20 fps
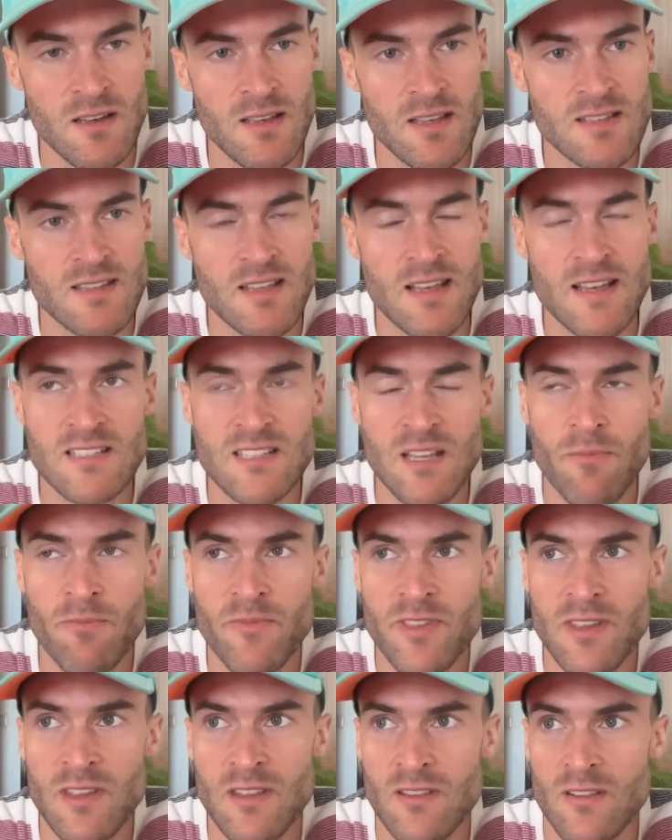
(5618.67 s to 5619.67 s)
Is there
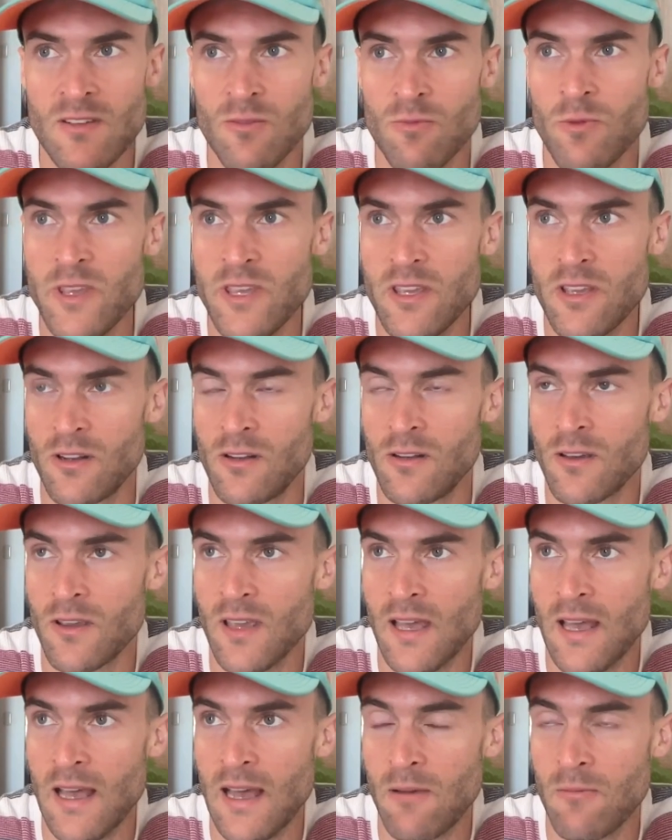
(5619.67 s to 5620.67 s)
something that we could
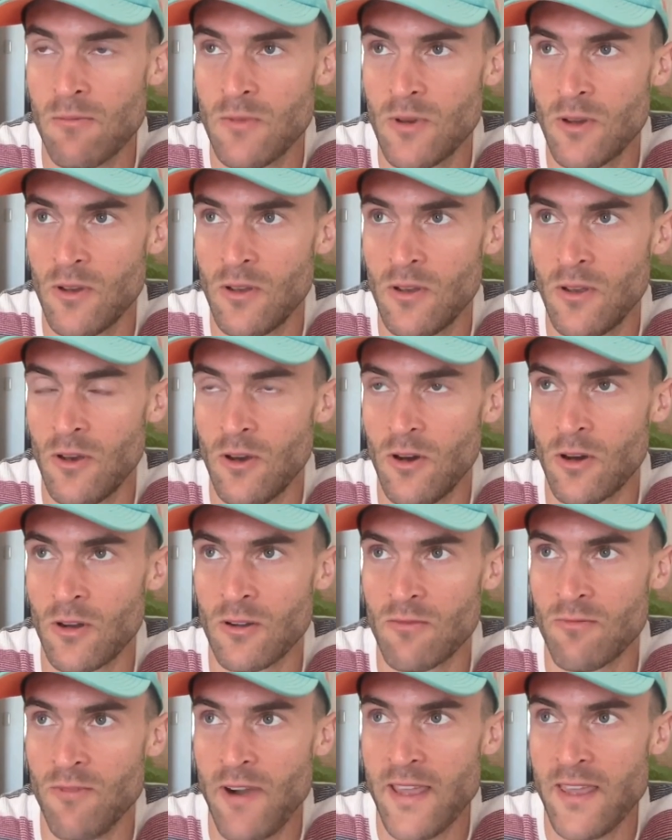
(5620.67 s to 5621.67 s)
look at on
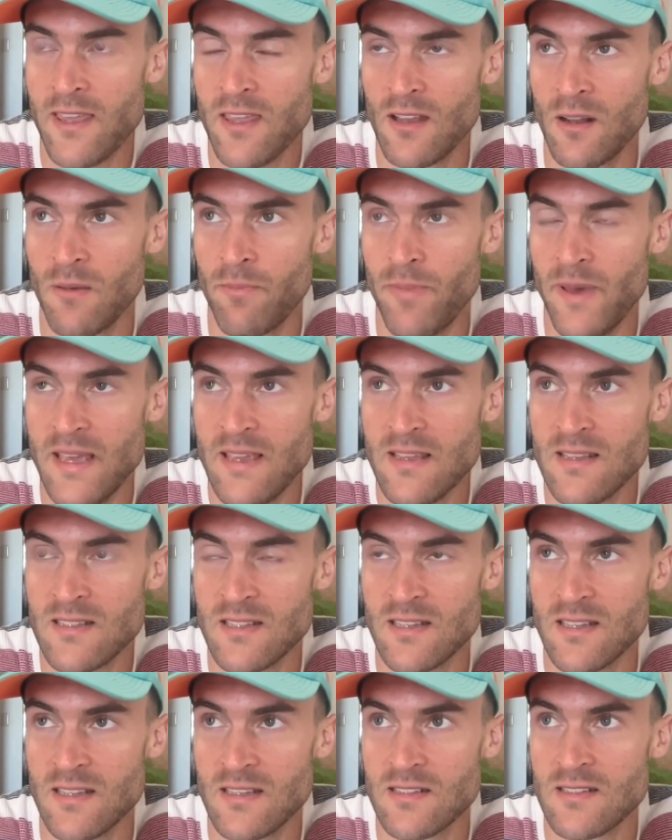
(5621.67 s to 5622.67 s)
a regular
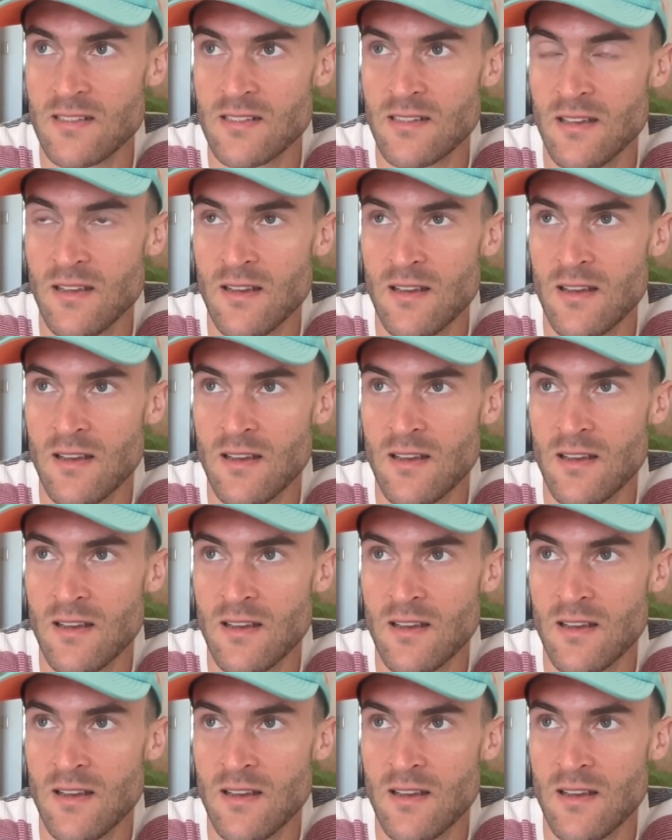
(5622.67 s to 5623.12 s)
basis